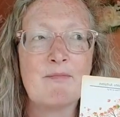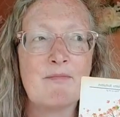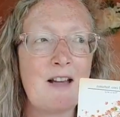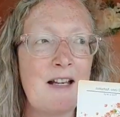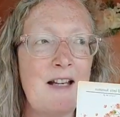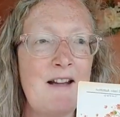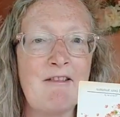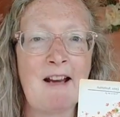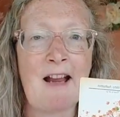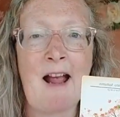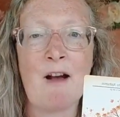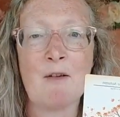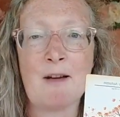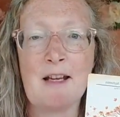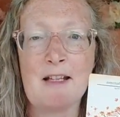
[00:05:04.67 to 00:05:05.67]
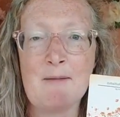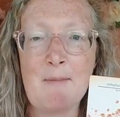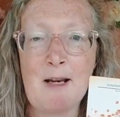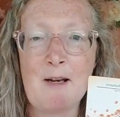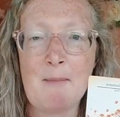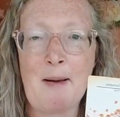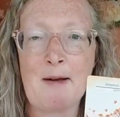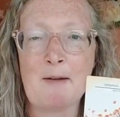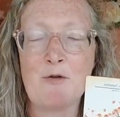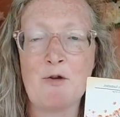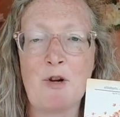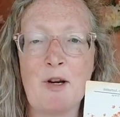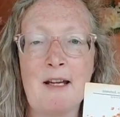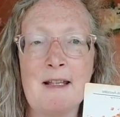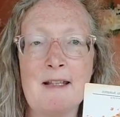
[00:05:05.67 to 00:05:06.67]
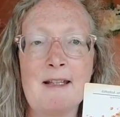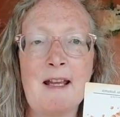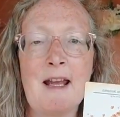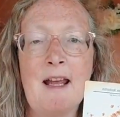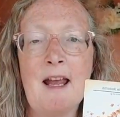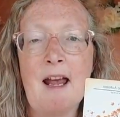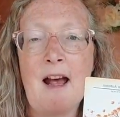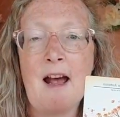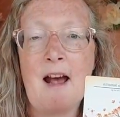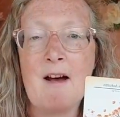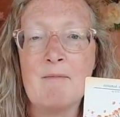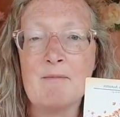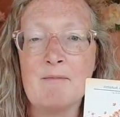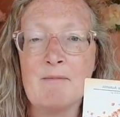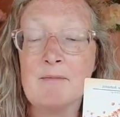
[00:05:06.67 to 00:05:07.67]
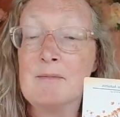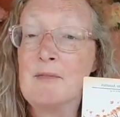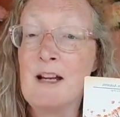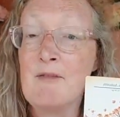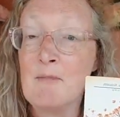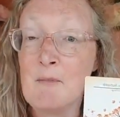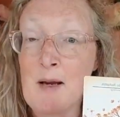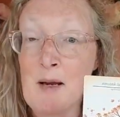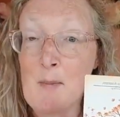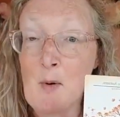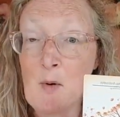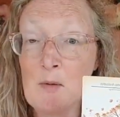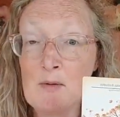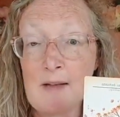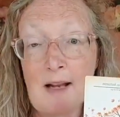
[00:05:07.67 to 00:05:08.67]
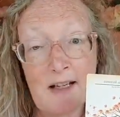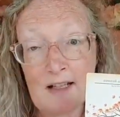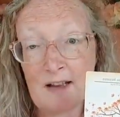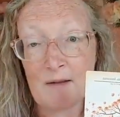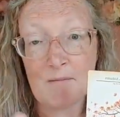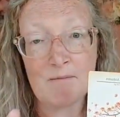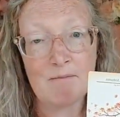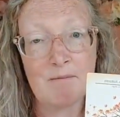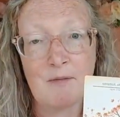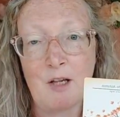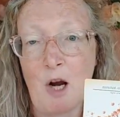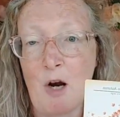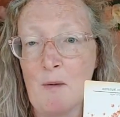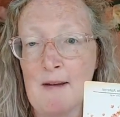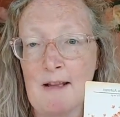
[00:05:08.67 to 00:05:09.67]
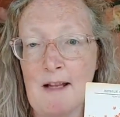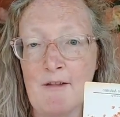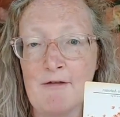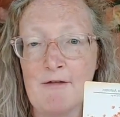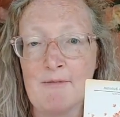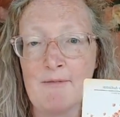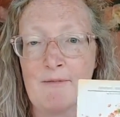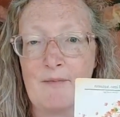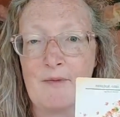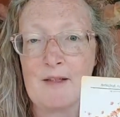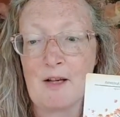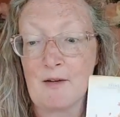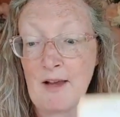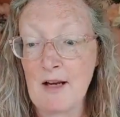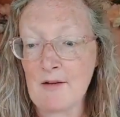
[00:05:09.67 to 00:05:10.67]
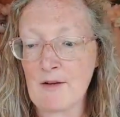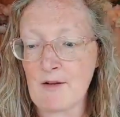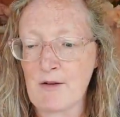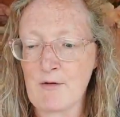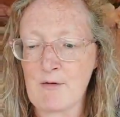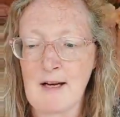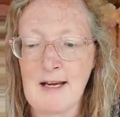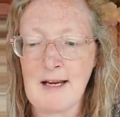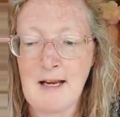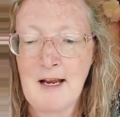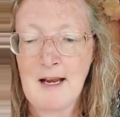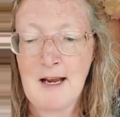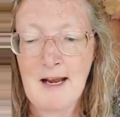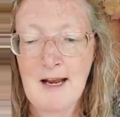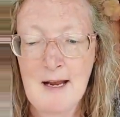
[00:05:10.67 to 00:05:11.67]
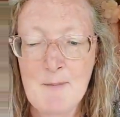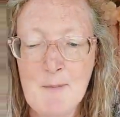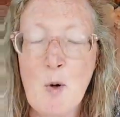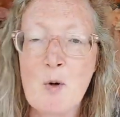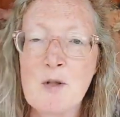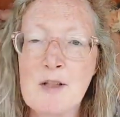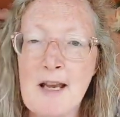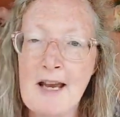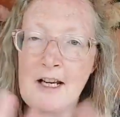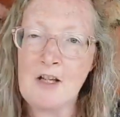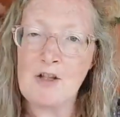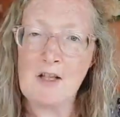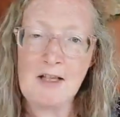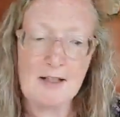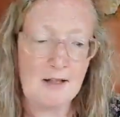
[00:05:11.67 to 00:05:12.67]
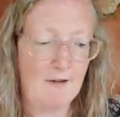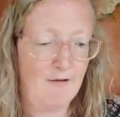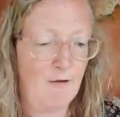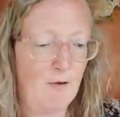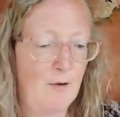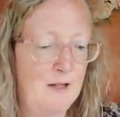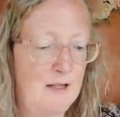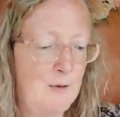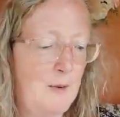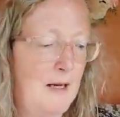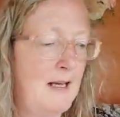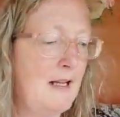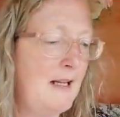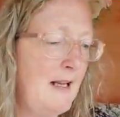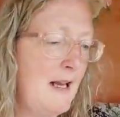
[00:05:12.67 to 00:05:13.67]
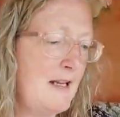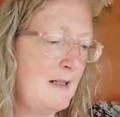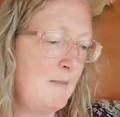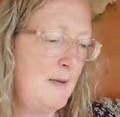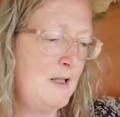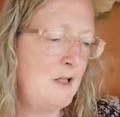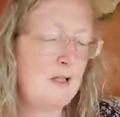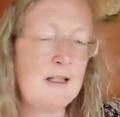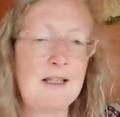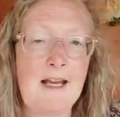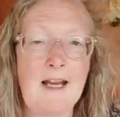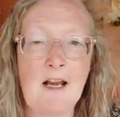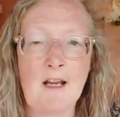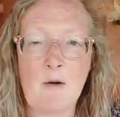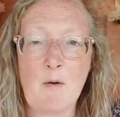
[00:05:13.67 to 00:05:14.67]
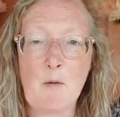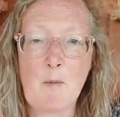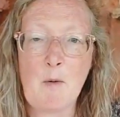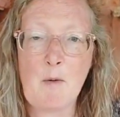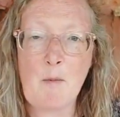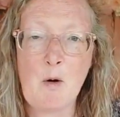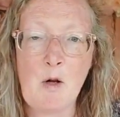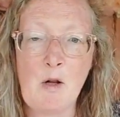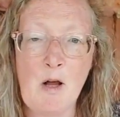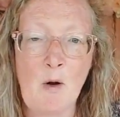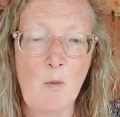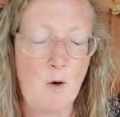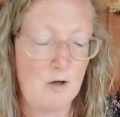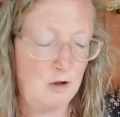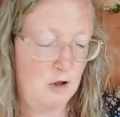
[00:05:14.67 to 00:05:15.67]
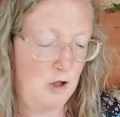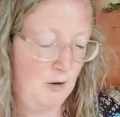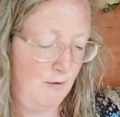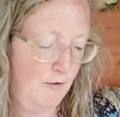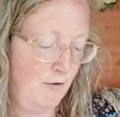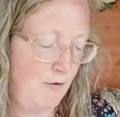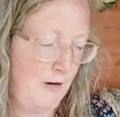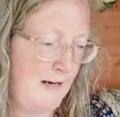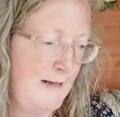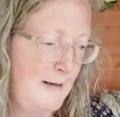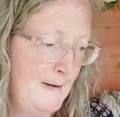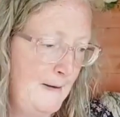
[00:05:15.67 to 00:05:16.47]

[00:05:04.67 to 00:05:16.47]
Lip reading: clearing out, getting better boundaries, even people, letting them go with love. So they are the three important energies for this week. Let me just see, and I will pull a 1, 2, 3.